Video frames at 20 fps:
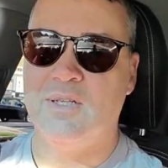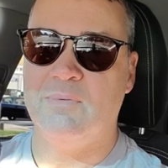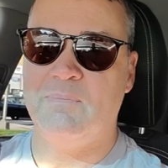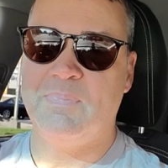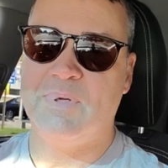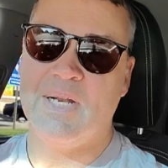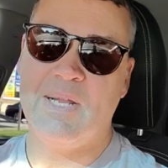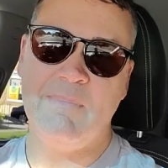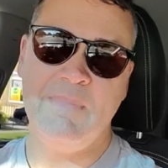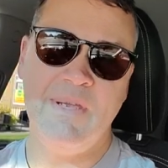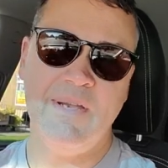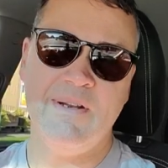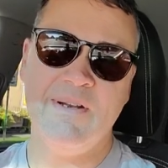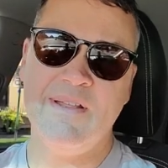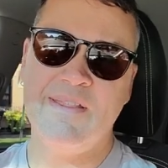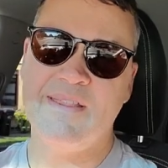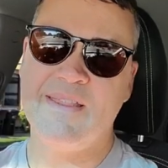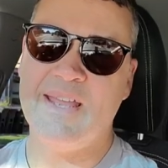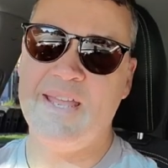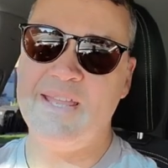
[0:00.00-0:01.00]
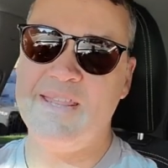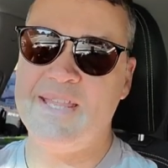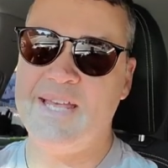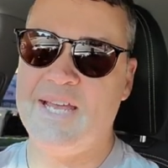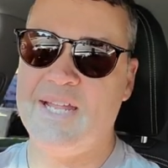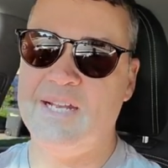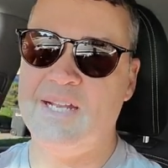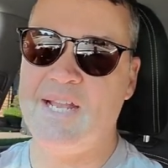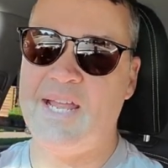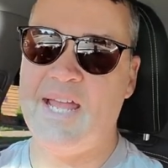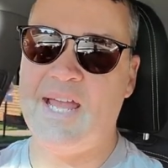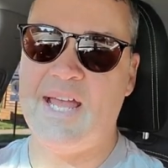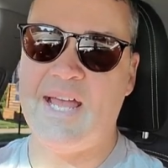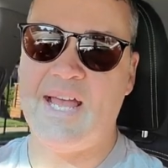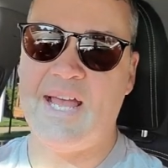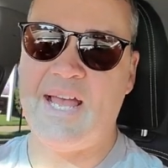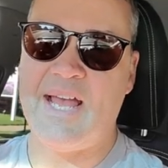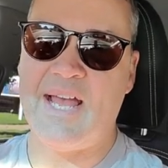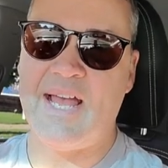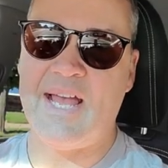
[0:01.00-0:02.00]
but I'm here to say that
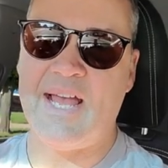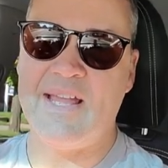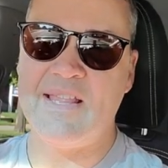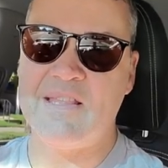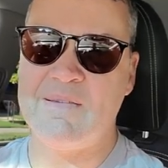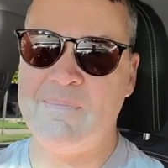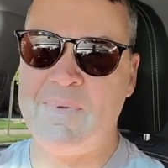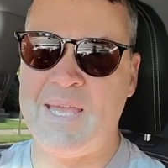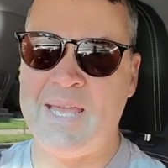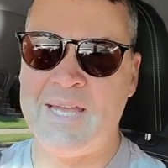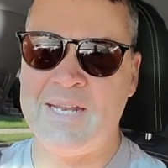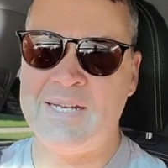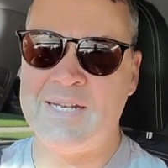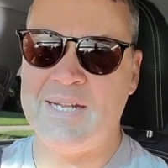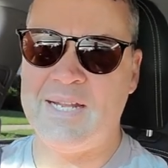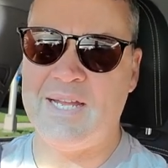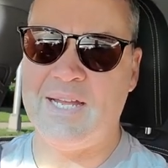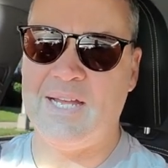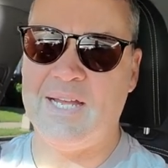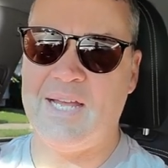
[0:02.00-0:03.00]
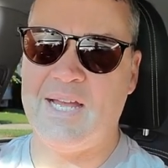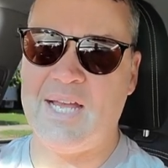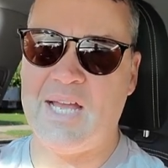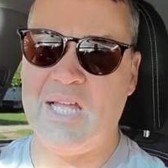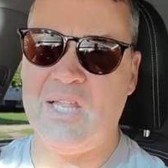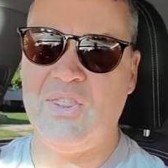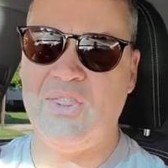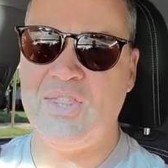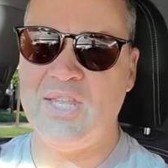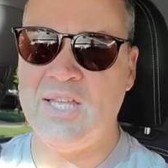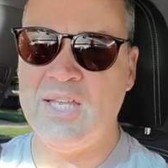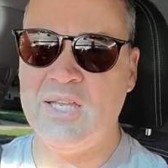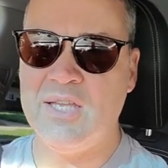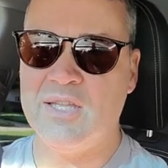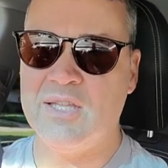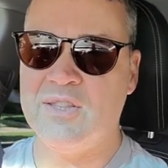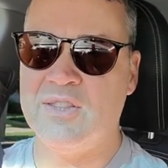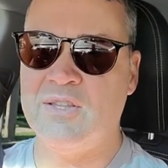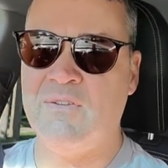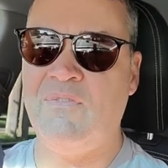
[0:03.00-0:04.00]
as a man, I
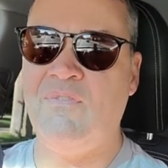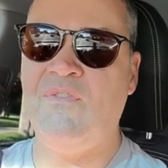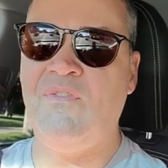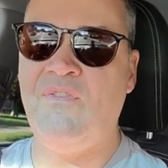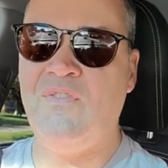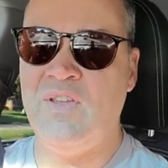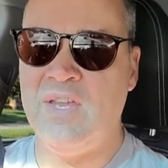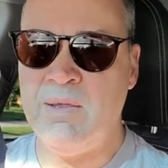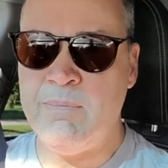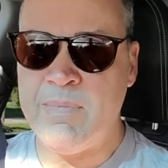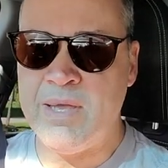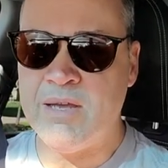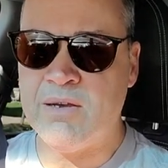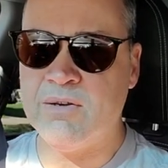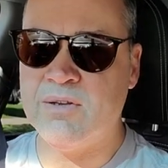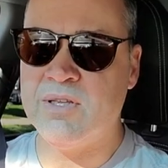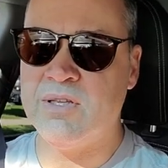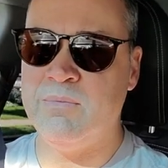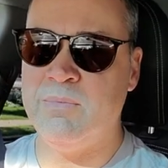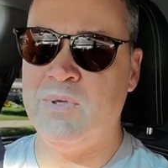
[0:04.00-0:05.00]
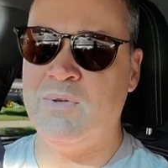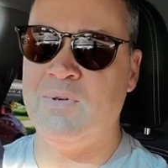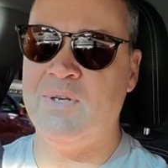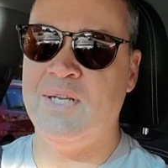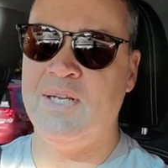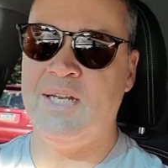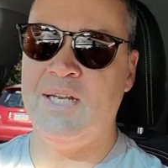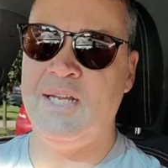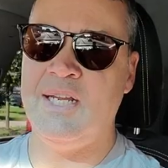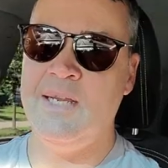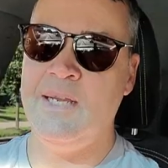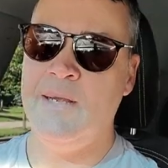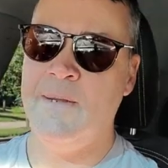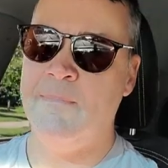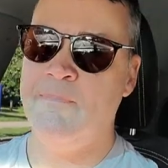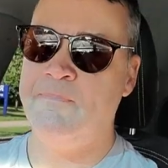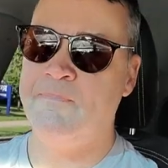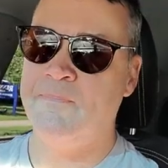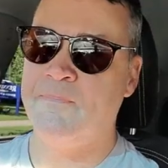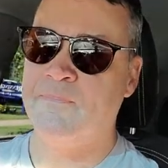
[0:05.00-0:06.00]
think the female community
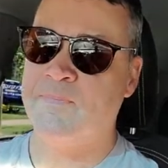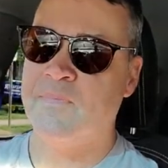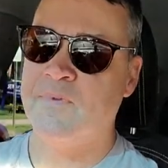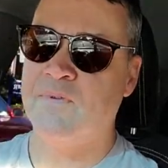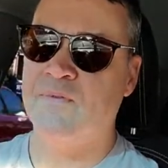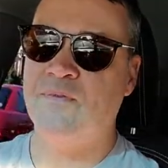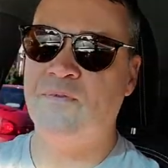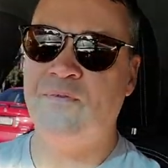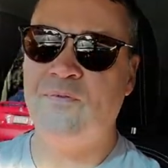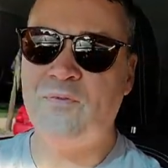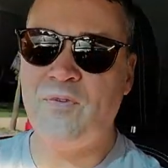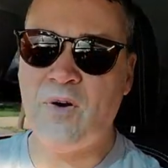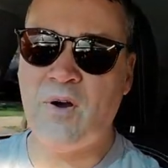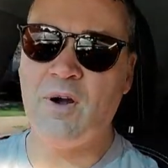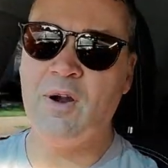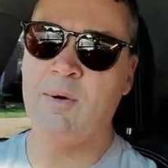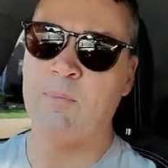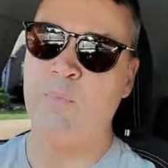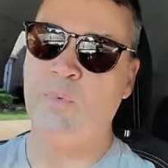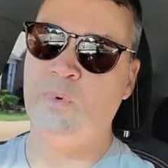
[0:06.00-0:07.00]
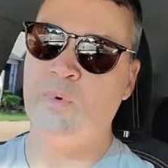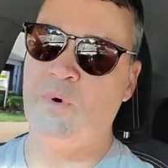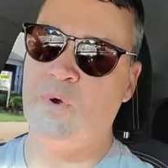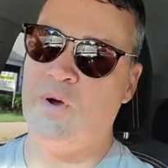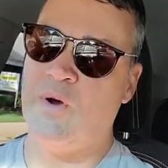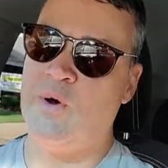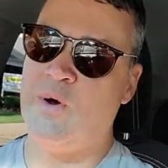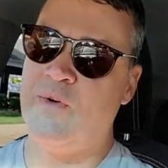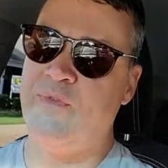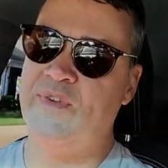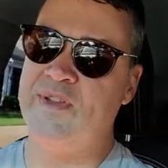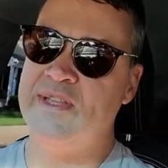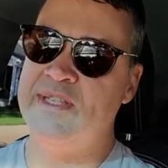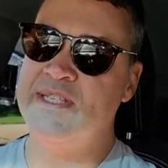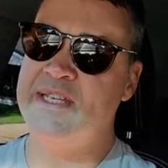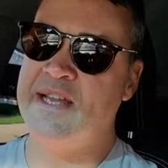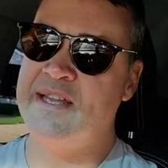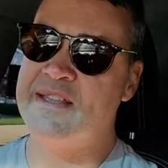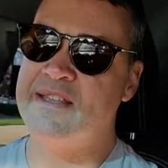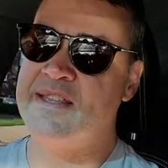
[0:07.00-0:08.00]
far more often
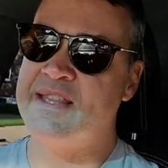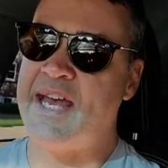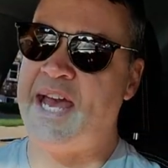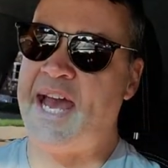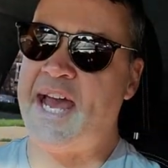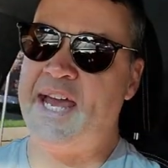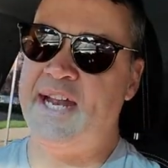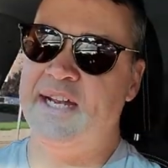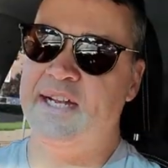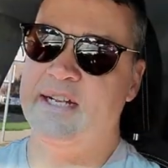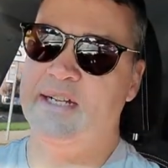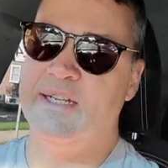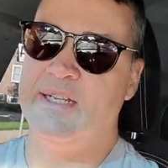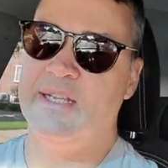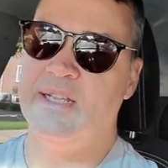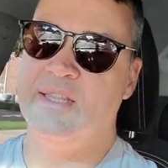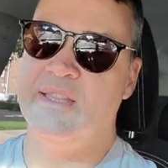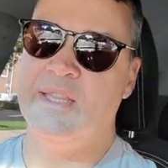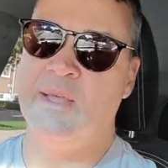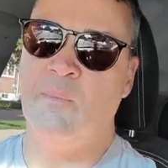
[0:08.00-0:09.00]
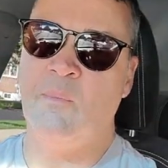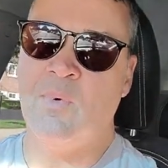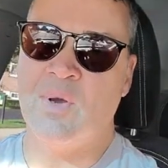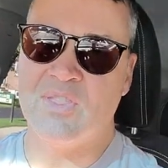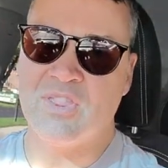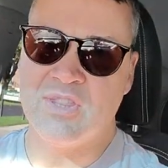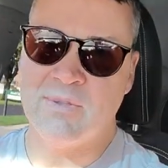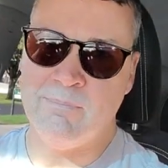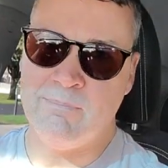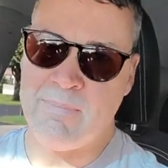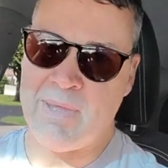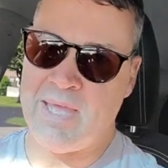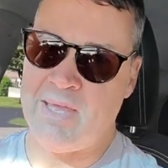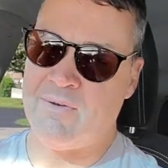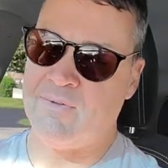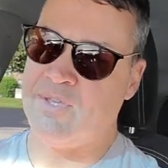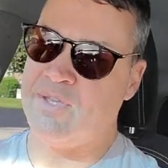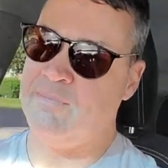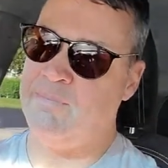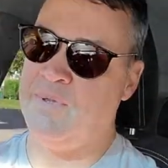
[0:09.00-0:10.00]
does that than what the
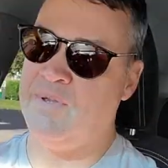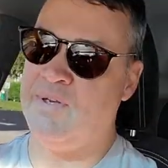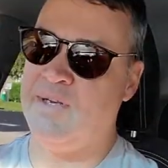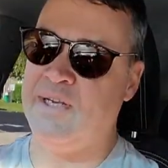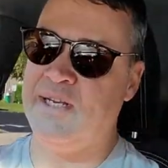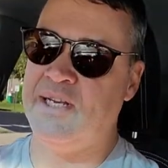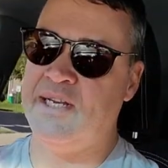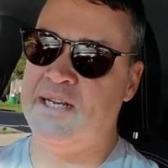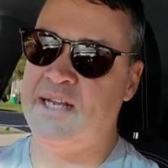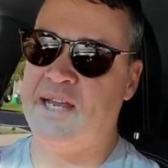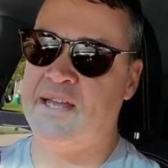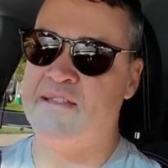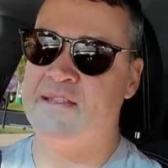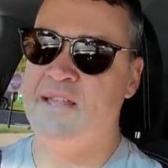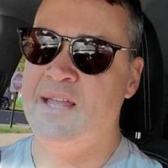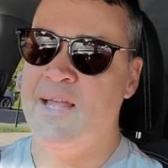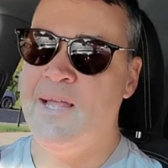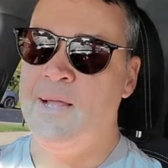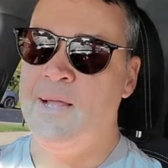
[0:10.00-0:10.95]
male community does.